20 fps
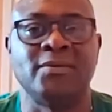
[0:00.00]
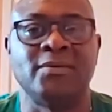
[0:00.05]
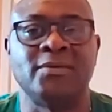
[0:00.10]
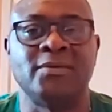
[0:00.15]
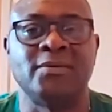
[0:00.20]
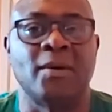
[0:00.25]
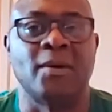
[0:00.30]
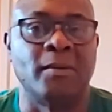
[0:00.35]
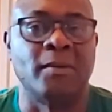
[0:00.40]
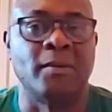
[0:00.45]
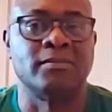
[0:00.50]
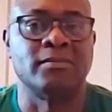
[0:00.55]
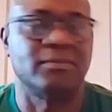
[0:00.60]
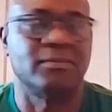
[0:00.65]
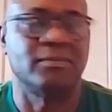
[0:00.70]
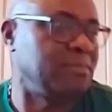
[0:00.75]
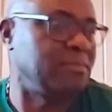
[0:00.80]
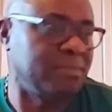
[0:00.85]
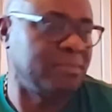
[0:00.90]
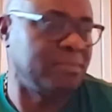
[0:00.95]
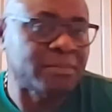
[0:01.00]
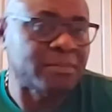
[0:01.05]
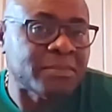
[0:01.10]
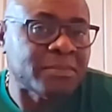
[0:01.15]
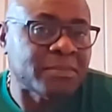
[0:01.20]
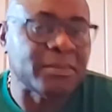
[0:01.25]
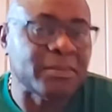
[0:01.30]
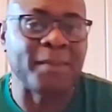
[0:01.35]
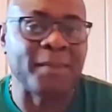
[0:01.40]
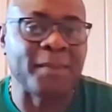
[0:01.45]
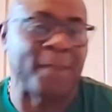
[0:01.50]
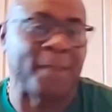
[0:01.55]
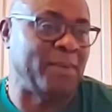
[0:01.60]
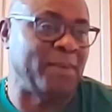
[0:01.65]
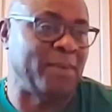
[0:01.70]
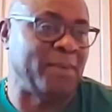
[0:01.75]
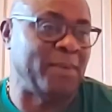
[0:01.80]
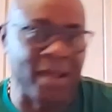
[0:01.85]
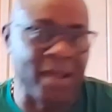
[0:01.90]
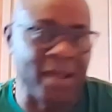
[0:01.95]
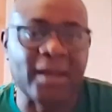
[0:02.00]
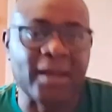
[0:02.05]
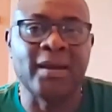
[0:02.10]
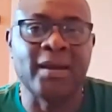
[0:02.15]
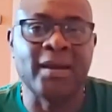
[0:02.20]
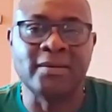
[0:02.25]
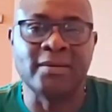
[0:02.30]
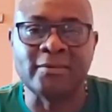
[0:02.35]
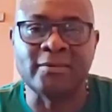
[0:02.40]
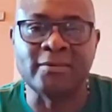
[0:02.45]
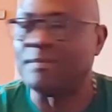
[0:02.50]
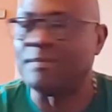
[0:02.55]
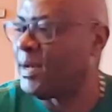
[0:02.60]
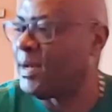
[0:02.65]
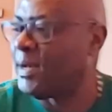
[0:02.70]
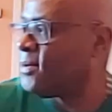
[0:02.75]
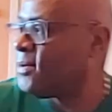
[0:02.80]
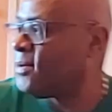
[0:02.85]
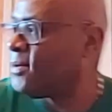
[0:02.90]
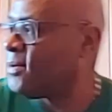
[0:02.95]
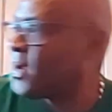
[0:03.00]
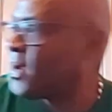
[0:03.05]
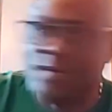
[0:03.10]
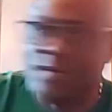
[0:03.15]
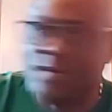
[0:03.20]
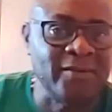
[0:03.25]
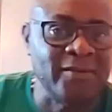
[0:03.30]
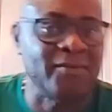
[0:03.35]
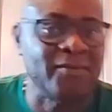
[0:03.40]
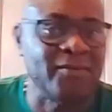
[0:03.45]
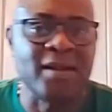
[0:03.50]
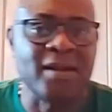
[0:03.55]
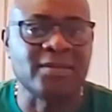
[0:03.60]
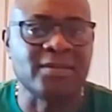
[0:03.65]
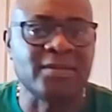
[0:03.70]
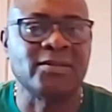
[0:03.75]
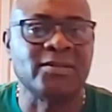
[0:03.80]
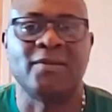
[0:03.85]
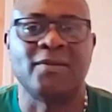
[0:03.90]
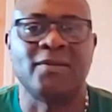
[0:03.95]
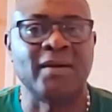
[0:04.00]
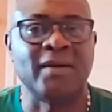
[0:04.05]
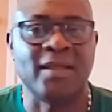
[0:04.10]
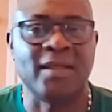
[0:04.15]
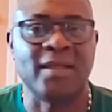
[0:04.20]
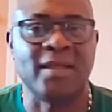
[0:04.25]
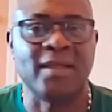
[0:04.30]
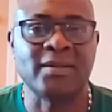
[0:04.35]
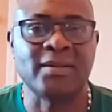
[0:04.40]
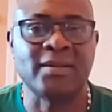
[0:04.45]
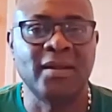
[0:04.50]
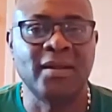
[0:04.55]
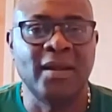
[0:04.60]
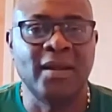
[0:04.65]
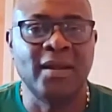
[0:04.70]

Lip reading: So you're back playing again with my little Katio friends and stuff like that.